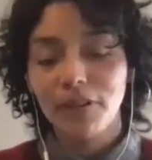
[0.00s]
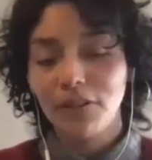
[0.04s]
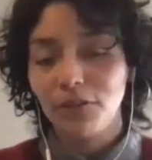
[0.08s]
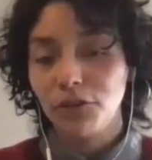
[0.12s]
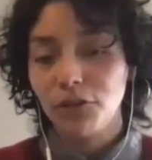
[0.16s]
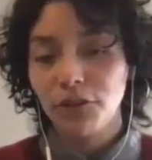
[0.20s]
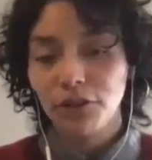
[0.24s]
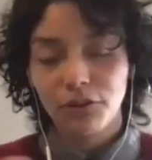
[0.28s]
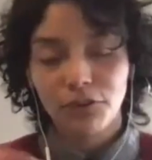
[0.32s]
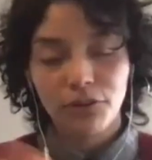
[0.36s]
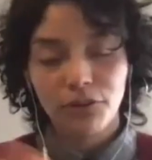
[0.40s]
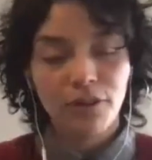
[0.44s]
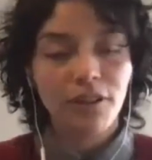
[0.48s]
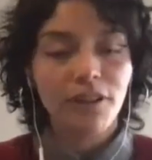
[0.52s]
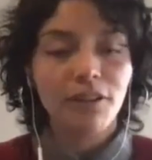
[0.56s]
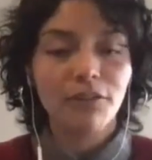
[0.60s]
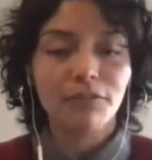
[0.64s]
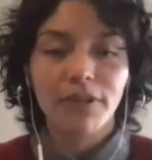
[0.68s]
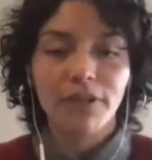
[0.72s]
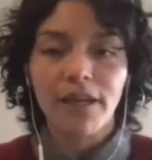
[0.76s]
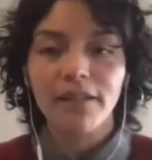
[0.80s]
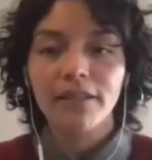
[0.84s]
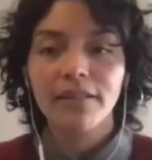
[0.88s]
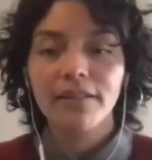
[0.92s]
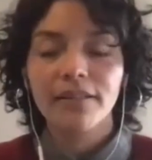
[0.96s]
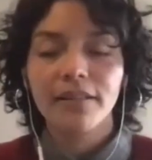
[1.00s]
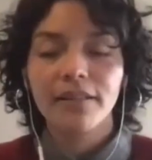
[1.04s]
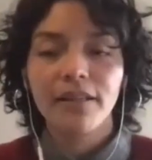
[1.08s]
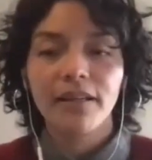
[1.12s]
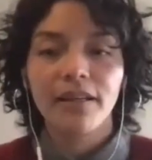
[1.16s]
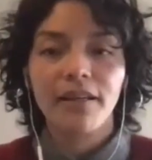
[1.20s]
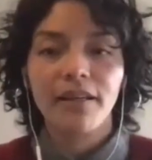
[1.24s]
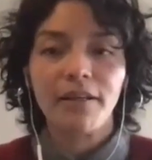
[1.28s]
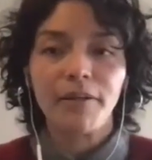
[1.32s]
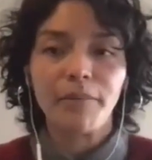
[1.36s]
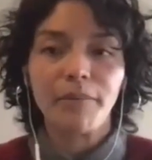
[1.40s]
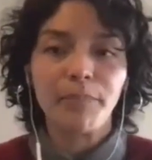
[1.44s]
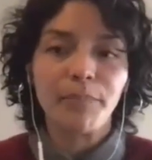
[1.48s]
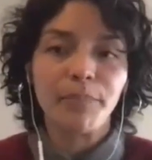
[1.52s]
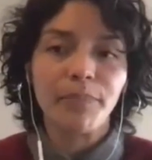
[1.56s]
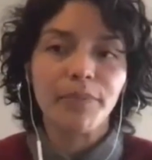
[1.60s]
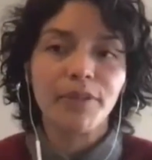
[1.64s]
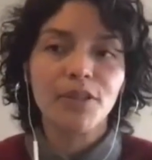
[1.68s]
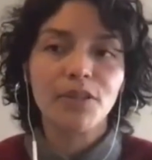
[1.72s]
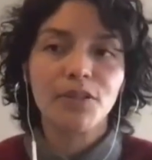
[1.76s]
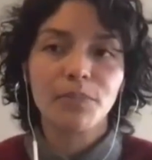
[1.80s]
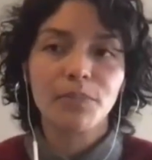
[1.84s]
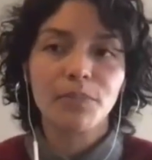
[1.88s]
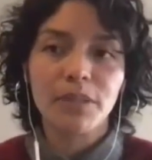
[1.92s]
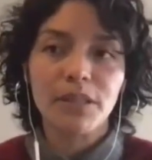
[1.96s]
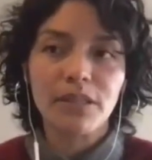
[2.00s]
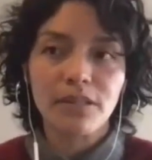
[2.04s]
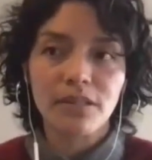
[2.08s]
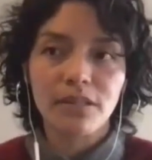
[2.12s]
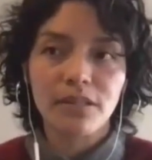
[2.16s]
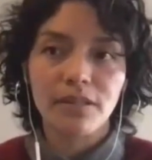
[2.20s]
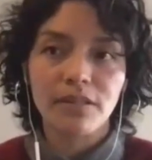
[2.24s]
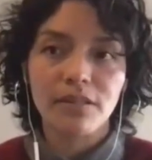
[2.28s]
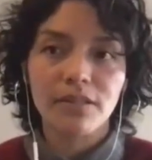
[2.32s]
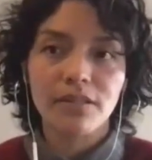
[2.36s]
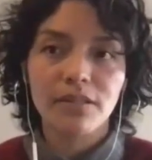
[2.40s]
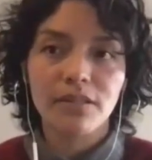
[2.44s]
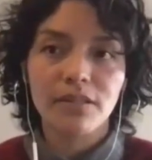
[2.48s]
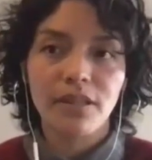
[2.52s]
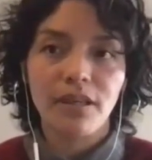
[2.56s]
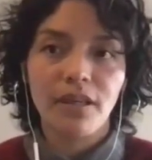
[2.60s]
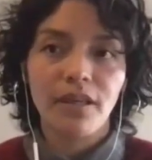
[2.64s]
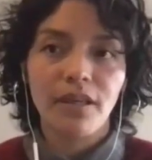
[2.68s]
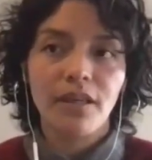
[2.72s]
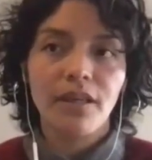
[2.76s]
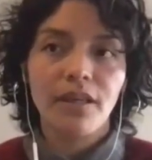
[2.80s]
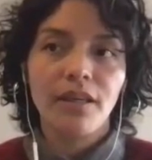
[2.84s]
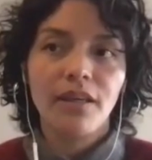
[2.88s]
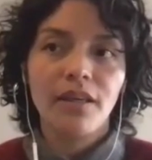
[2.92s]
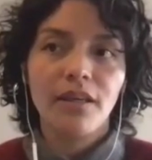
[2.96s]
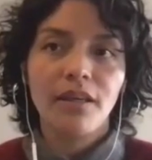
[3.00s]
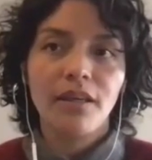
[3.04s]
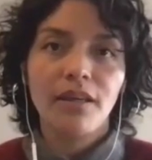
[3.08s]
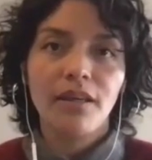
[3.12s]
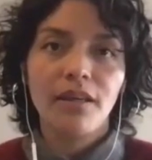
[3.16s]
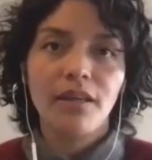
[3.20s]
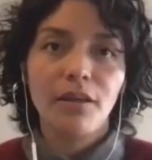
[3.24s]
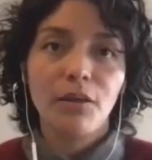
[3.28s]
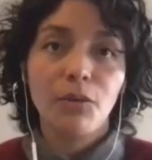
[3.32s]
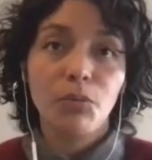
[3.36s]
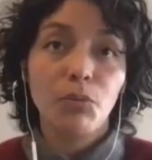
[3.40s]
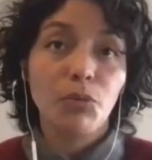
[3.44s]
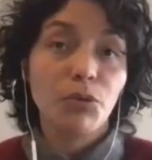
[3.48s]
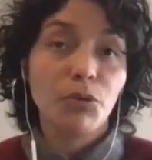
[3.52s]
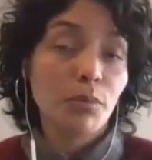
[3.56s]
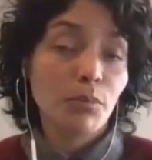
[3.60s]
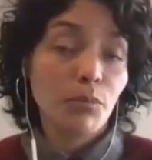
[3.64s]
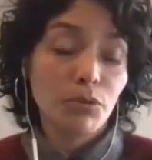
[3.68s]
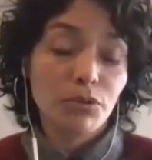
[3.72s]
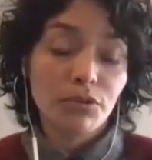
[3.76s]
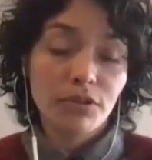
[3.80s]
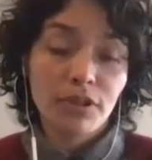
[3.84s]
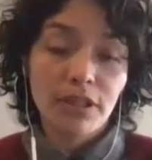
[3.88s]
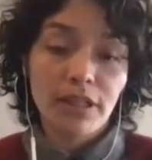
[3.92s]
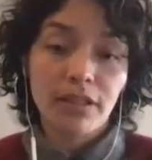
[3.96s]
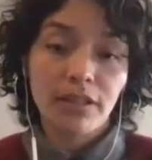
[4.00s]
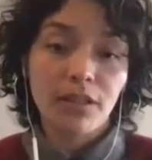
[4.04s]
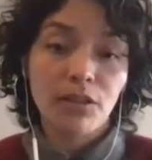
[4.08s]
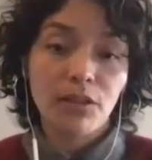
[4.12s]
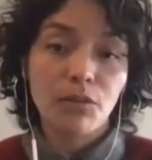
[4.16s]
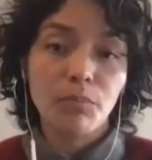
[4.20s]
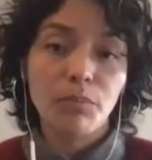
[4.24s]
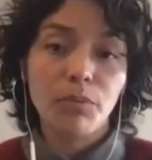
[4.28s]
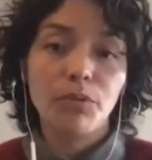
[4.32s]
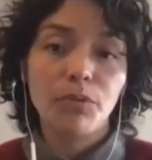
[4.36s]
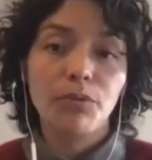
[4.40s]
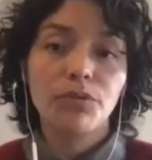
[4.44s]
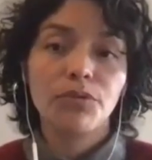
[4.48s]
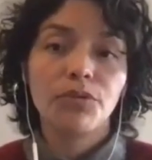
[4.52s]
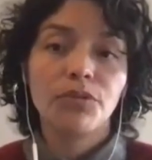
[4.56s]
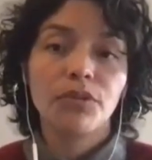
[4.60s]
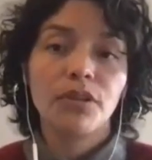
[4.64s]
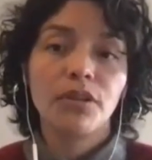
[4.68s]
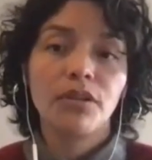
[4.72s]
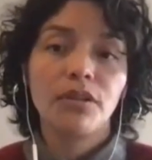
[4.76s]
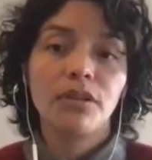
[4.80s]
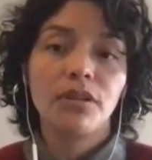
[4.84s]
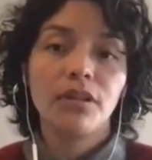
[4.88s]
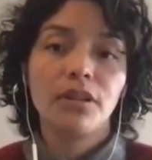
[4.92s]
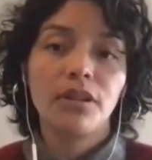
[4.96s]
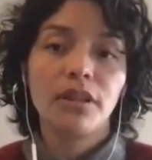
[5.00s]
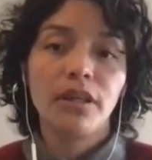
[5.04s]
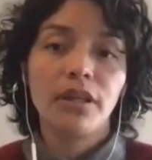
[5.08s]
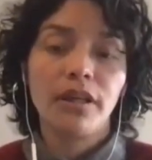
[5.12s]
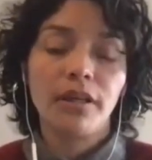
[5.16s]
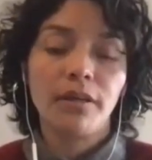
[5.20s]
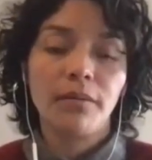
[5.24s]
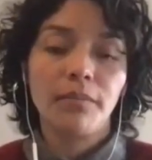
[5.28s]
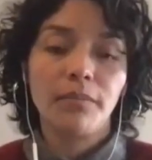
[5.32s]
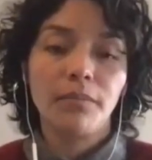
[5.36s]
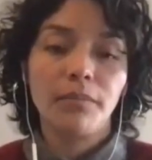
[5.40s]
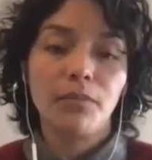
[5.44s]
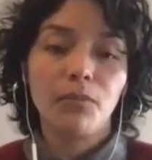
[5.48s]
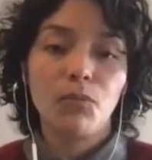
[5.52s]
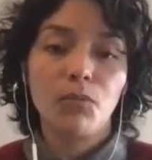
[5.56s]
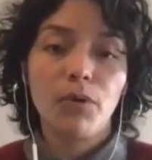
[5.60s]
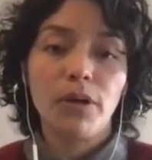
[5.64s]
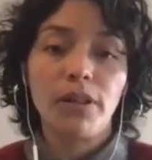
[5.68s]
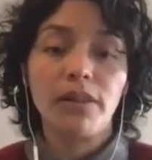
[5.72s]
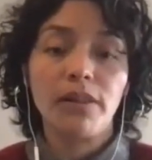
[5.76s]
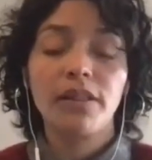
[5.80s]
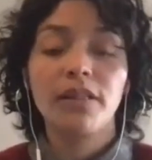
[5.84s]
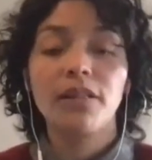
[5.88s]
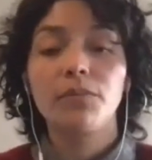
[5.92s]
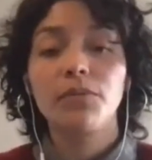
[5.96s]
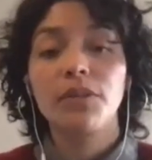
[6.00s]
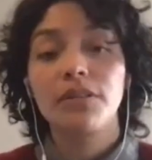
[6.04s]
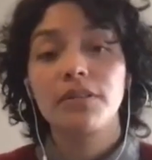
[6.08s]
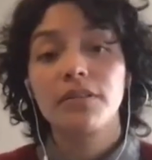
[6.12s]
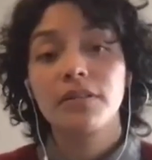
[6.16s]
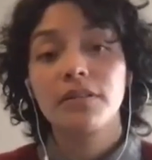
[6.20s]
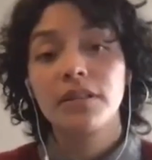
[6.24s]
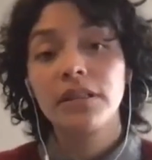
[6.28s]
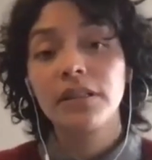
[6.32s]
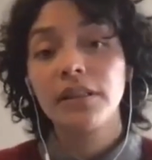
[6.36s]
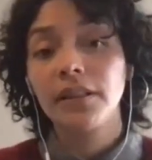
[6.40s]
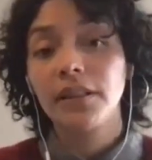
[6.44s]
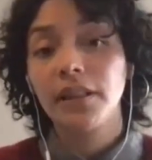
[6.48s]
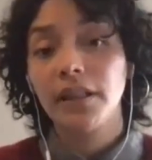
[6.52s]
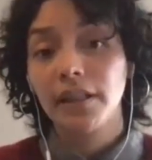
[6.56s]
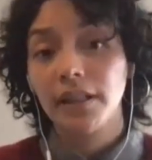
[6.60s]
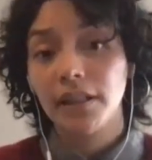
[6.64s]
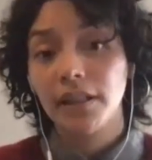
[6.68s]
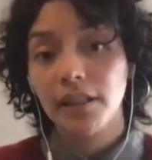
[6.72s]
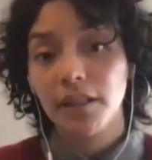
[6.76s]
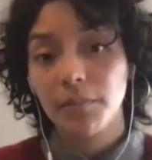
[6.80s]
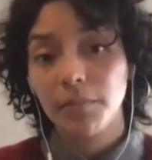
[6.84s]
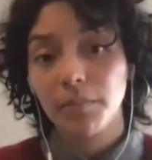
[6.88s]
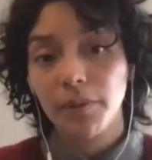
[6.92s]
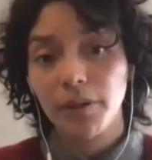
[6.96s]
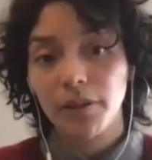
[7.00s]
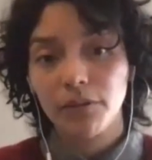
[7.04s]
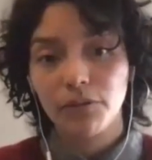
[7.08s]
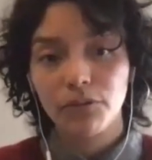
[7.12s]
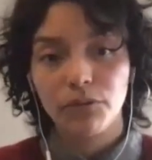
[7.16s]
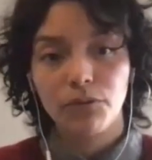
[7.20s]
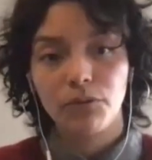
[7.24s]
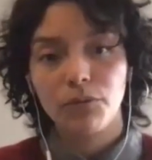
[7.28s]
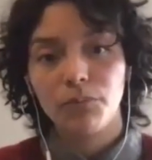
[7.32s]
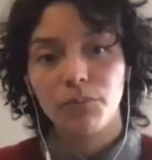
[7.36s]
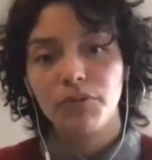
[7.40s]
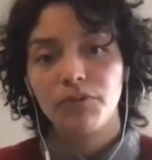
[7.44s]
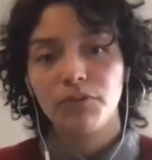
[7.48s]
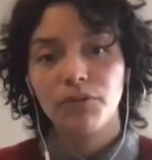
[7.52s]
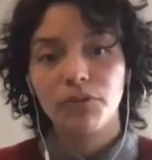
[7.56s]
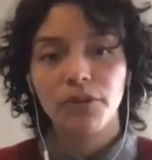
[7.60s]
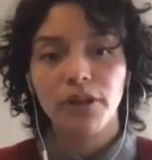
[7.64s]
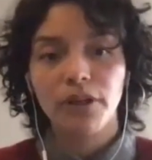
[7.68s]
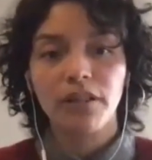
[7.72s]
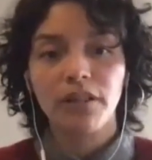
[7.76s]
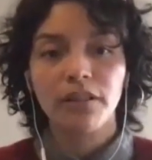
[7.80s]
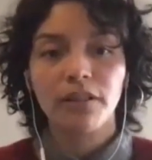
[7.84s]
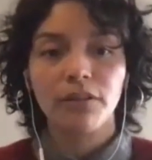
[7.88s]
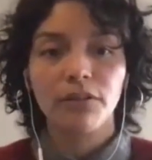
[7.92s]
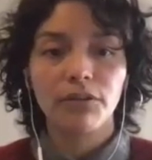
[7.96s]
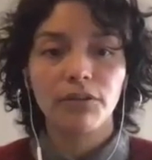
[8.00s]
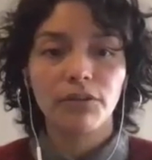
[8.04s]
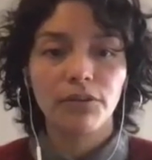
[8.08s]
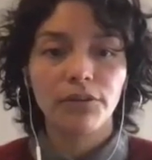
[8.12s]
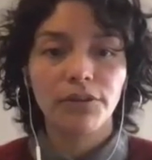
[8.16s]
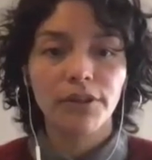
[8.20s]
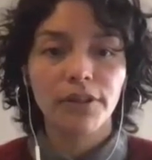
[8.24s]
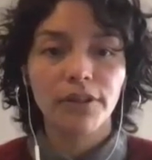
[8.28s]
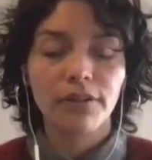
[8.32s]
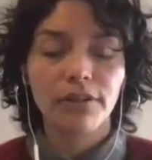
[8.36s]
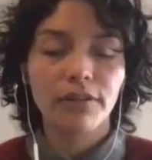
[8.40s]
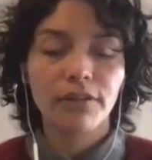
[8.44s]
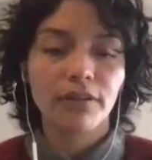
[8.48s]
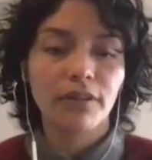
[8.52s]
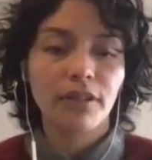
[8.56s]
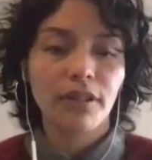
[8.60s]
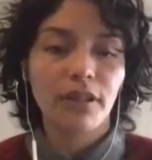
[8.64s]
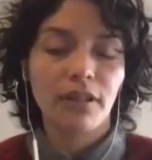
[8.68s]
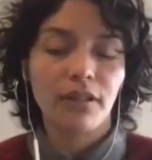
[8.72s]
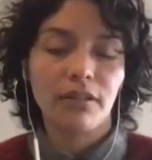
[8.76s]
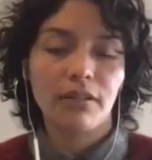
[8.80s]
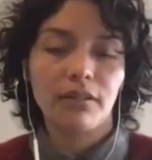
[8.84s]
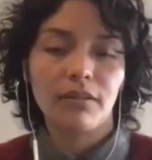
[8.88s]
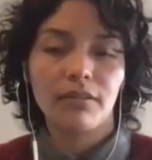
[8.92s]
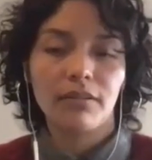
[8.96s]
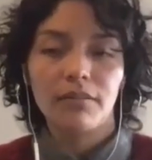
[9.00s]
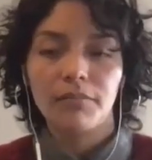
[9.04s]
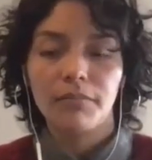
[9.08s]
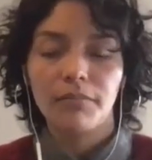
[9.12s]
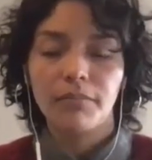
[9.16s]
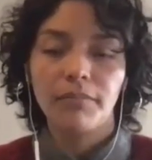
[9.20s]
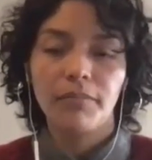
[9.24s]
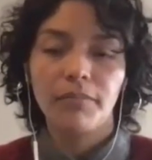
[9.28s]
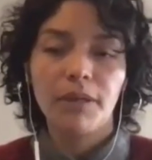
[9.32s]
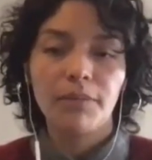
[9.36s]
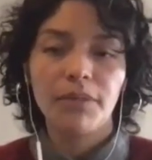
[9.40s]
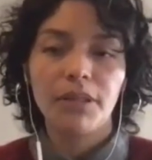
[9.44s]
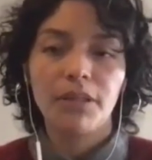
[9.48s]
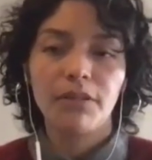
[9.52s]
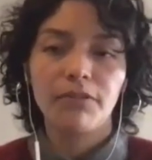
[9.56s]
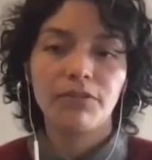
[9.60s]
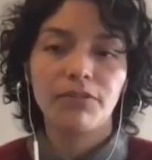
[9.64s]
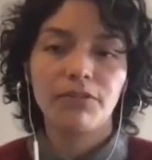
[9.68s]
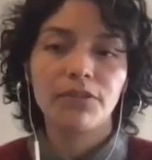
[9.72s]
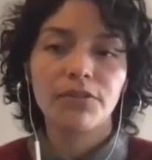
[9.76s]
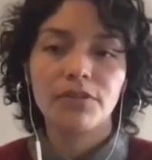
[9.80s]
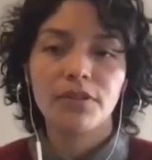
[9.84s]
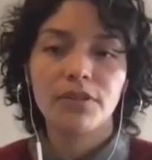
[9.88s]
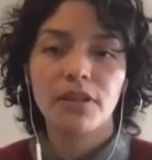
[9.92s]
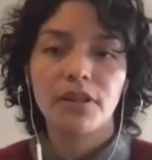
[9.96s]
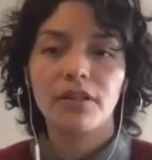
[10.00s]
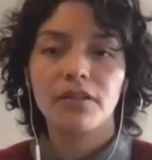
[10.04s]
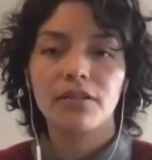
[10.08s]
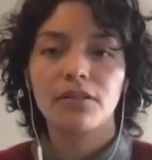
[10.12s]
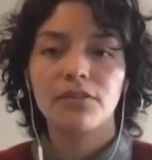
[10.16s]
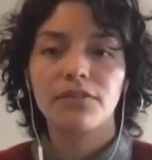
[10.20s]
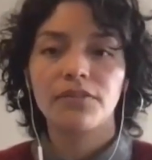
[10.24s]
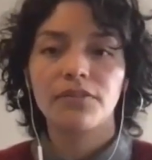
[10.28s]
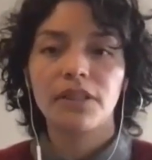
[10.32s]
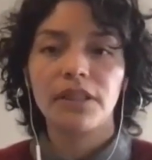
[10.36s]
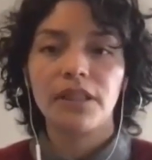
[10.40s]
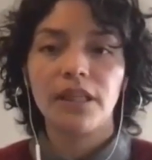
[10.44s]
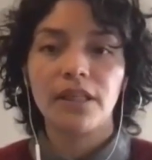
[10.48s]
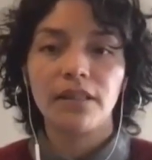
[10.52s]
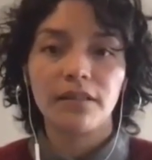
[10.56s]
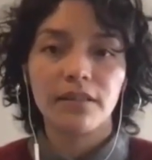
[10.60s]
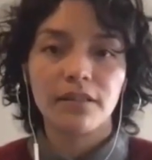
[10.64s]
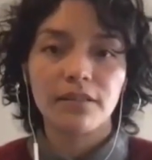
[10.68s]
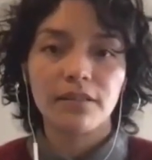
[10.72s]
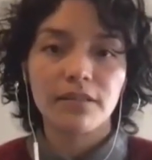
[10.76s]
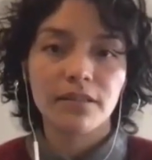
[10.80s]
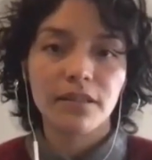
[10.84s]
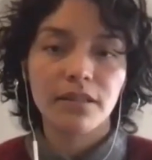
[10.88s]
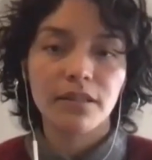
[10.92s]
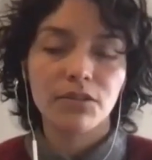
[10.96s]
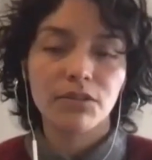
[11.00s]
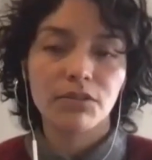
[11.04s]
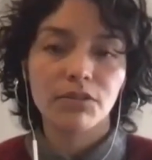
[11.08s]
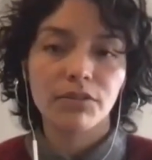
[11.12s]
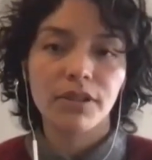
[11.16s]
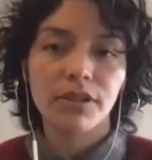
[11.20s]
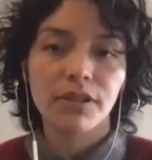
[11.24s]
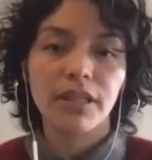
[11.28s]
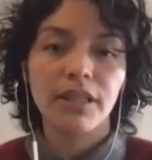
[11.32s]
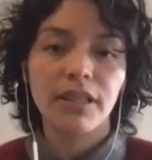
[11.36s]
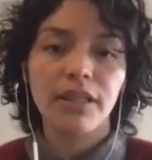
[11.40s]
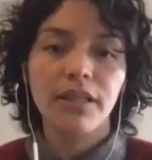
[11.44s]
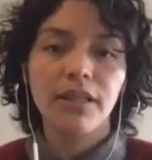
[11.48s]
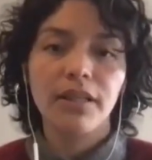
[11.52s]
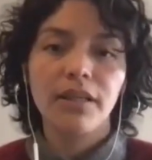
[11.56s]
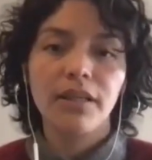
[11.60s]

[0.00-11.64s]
you're totally right. Um, these pieces eh, were most likely composed in the time while he was still in Arequipa, so before 1830s and maybe the first decades of the 19th century.